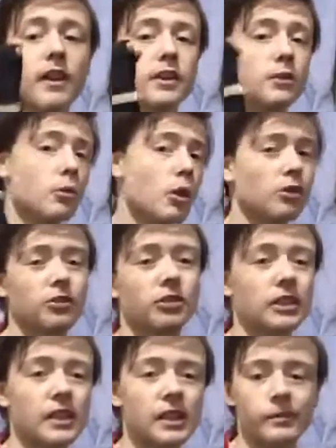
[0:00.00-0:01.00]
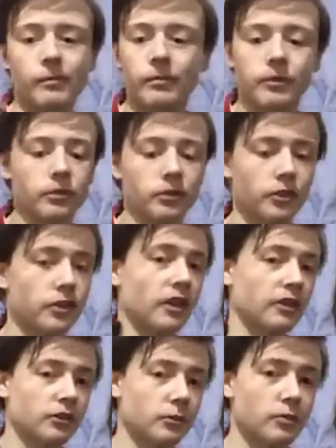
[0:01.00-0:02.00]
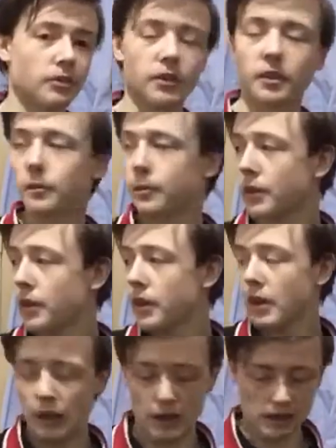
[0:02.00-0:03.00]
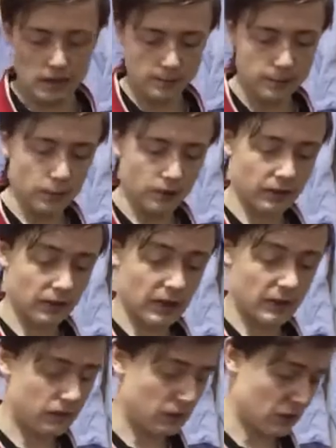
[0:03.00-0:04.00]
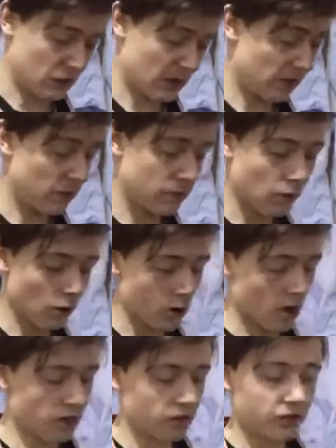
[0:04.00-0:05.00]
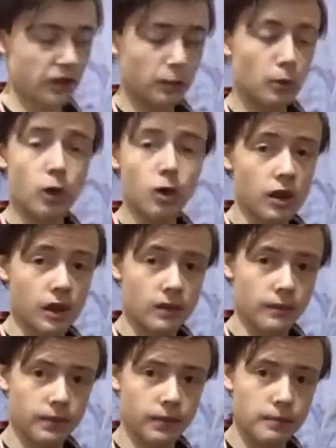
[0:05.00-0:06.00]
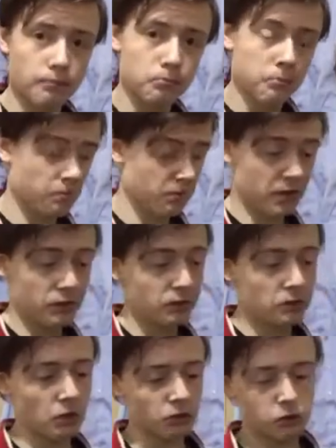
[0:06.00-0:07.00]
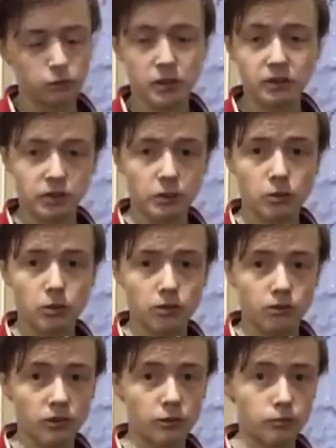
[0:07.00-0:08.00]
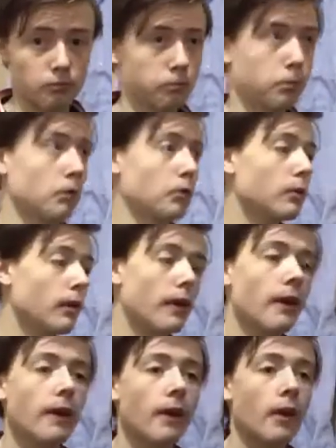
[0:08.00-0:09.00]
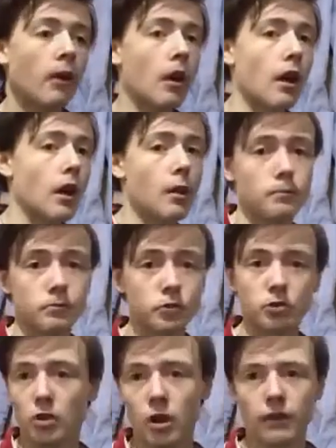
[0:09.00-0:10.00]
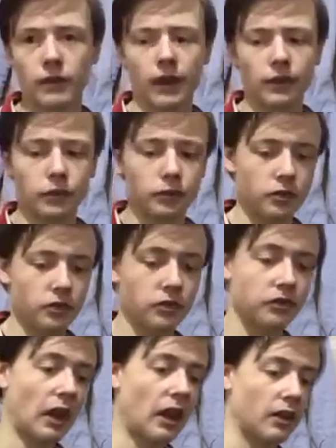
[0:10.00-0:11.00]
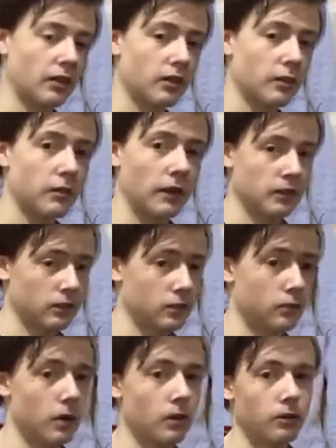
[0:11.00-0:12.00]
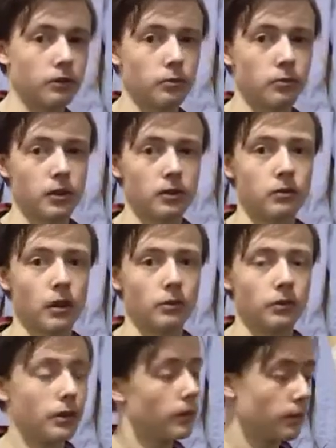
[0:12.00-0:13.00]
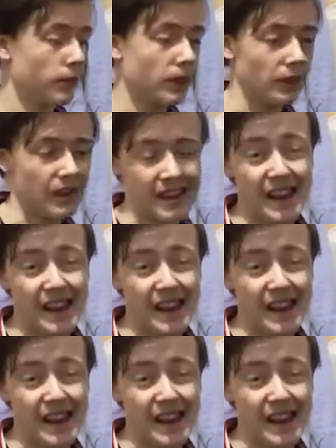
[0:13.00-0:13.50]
You won't see it, so that's something. But if you've got the same colour, if you've got something the same colour as this blue, just go for that, just to disguise the fact that you're wearing something around it. It